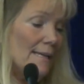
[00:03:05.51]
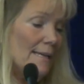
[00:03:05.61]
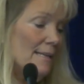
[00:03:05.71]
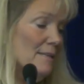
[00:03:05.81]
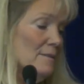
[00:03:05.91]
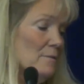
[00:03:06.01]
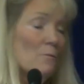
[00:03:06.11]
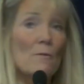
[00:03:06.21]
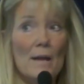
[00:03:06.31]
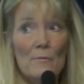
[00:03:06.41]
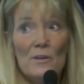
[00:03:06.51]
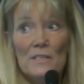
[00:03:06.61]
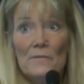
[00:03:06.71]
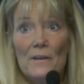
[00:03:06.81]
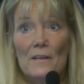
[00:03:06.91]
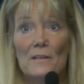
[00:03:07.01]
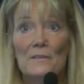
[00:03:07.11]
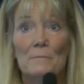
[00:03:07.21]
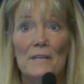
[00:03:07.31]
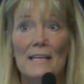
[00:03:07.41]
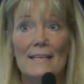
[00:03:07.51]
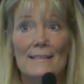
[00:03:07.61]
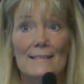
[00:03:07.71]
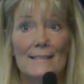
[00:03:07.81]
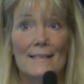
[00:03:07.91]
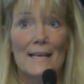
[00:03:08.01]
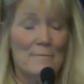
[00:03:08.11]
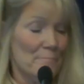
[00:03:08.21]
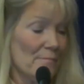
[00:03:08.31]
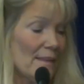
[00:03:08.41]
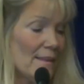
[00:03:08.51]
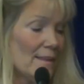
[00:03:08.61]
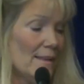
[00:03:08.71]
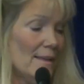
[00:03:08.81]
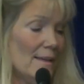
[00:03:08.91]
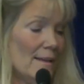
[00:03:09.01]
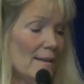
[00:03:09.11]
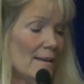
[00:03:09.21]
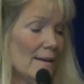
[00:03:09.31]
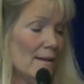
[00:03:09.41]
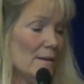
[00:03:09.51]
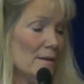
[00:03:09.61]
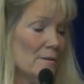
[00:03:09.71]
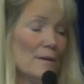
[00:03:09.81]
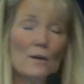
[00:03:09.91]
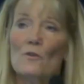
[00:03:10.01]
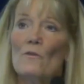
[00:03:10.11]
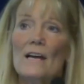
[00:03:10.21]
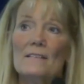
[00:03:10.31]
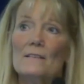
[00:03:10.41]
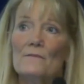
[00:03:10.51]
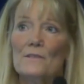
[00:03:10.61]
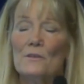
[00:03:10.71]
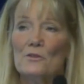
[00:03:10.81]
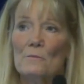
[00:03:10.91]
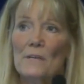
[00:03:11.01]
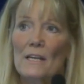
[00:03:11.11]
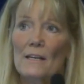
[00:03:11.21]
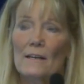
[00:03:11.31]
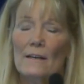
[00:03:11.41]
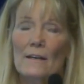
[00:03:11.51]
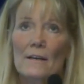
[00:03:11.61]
It is way more difficult to be kids today. The aggressive social media,